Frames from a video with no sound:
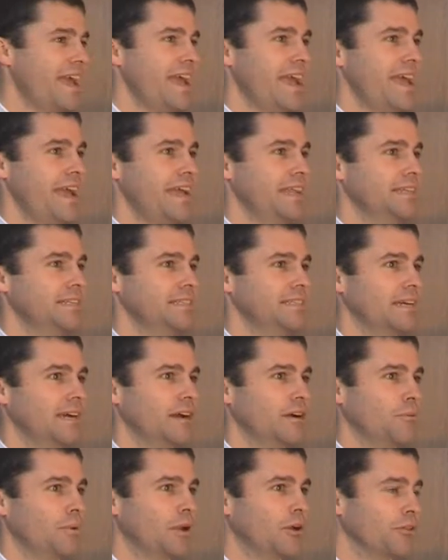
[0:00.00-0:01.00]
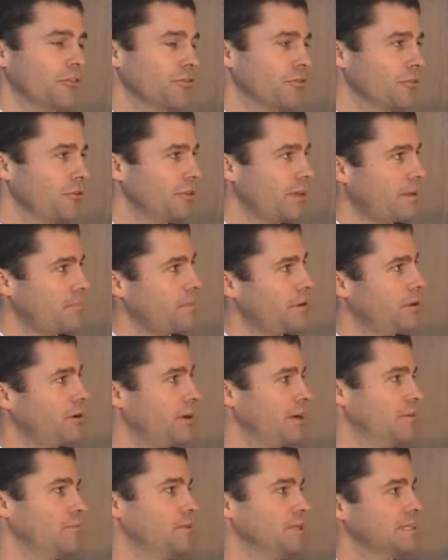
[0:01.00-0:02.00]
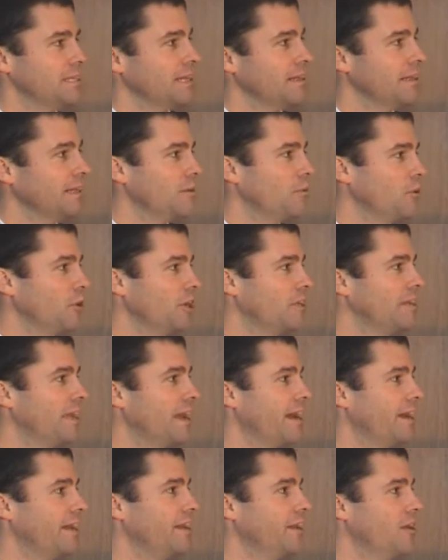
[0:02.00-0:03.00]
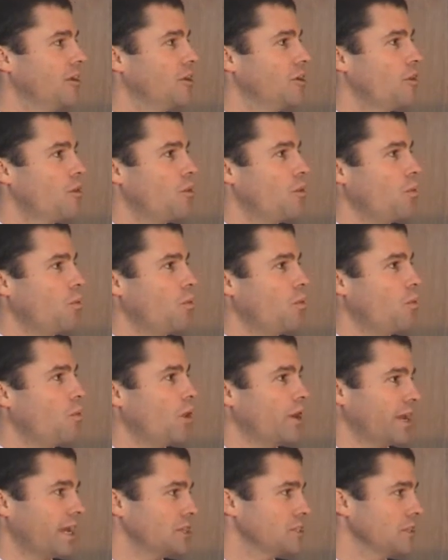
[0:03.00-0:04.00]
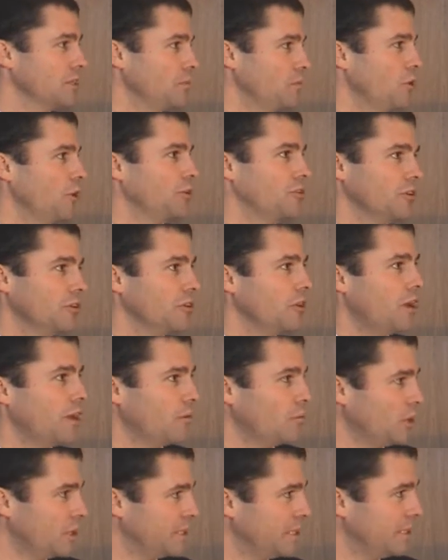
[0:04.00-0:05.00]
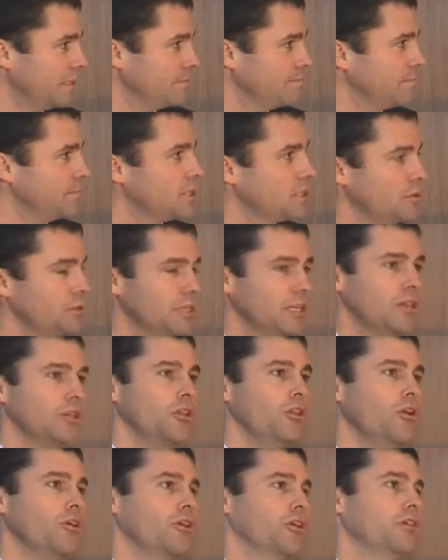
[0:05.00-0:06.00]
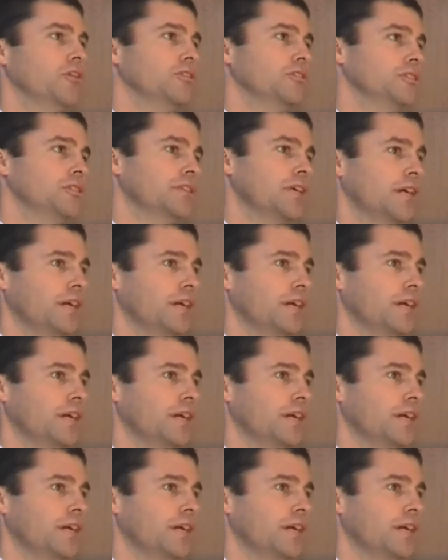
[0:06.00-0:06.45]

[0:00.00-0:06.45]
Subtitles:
and we got through that period and we suddenly worked out what actually worked online and what didn't. So we did a lot of cost